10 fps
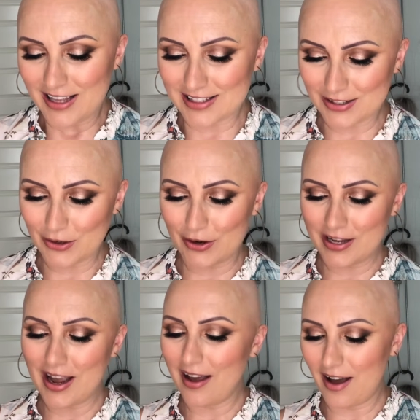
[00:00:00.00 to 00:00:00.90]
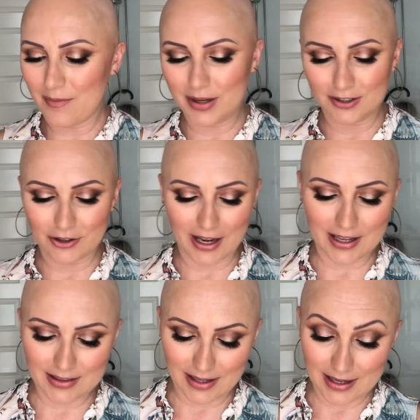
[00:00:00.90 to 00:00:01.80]
So yeah, I mean, look,
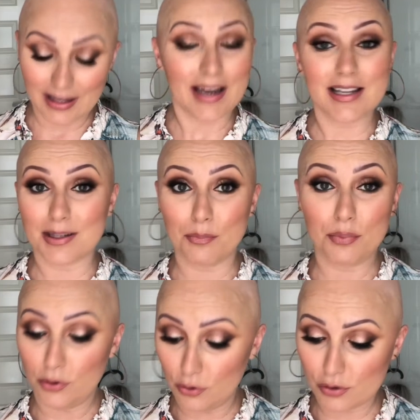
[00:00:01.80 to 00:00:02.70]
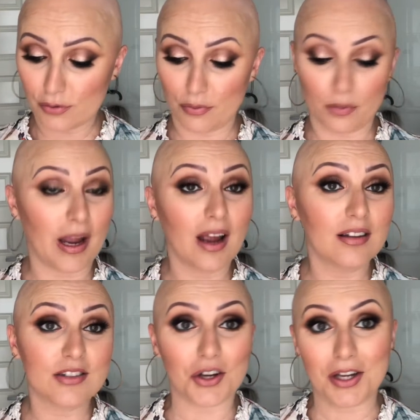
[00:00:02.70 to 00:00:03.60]
it is a beautiful
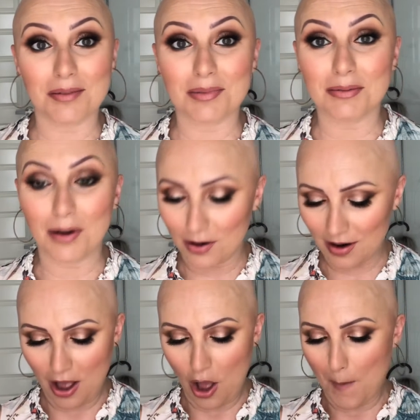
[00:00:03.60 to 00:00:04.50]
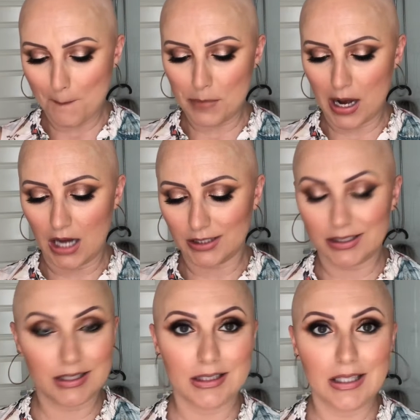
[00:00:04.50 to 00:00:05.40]
wig, don't get me wrong,
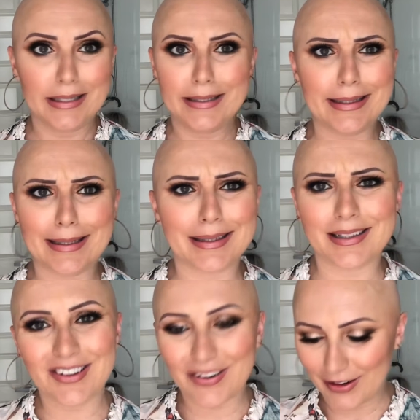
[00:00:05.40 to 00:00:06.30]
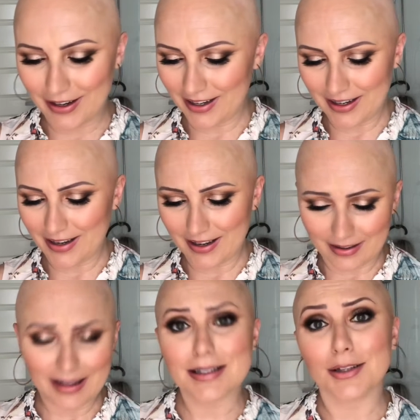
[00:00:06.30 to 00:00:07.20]
but yeah, no,
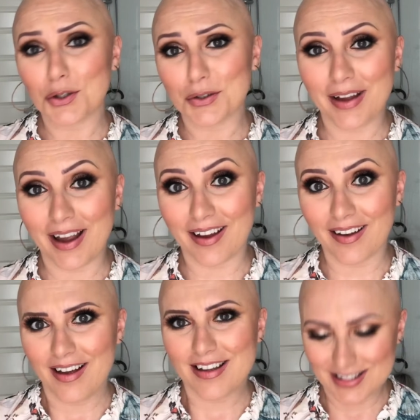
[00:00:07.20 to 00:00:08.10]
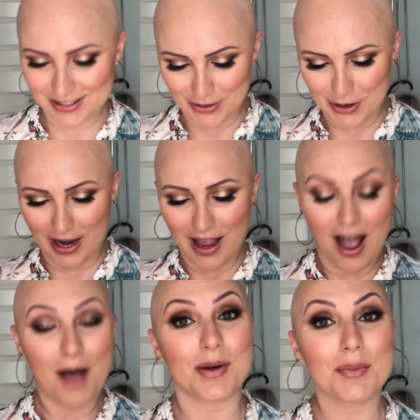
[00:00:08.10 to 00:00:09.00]
it's a lot of hair. So
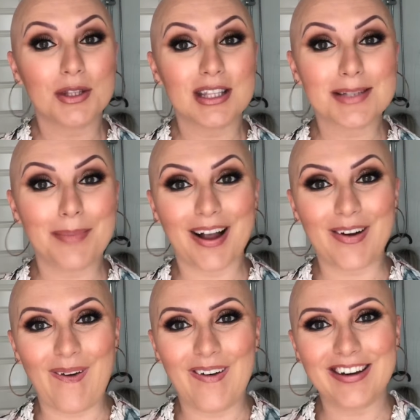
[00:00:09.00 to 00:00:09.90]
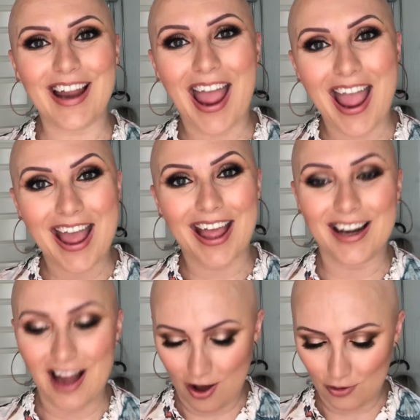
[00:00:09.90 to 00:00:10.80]
I'm gonna put this back on and
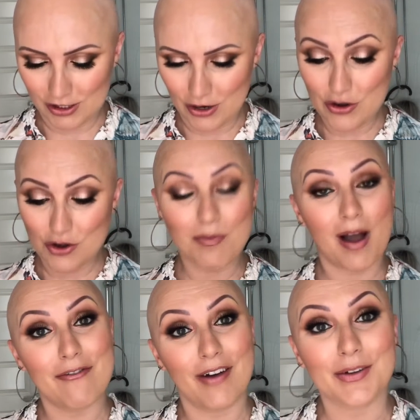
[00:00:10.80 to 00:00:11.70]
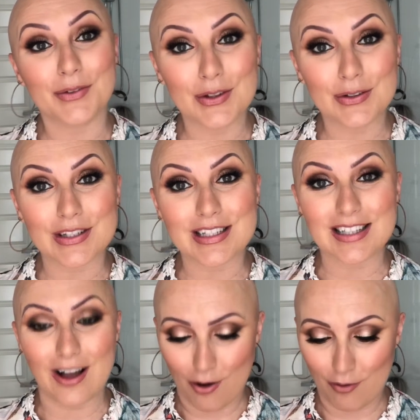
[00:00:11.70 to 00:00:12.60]
I'll tell you my final thoughts
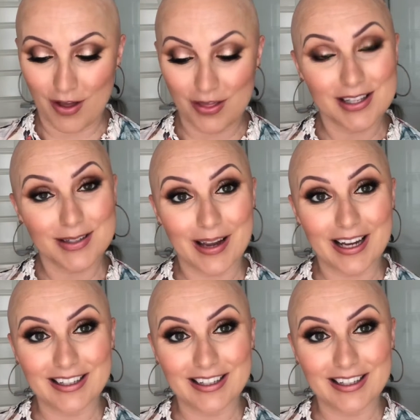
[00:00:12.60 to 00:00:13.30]
of this wig.